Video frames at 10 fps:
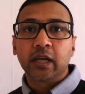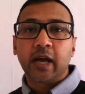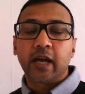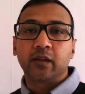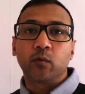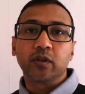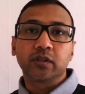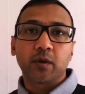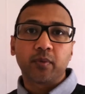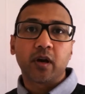And the ones
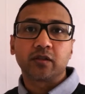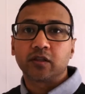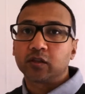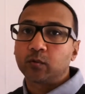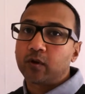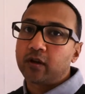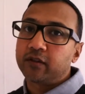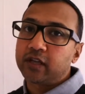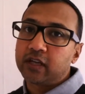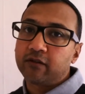I purchased were
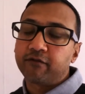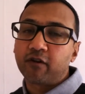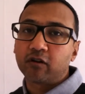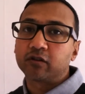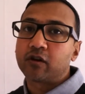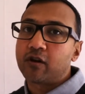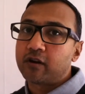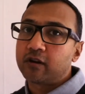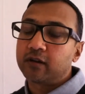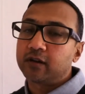the Voxon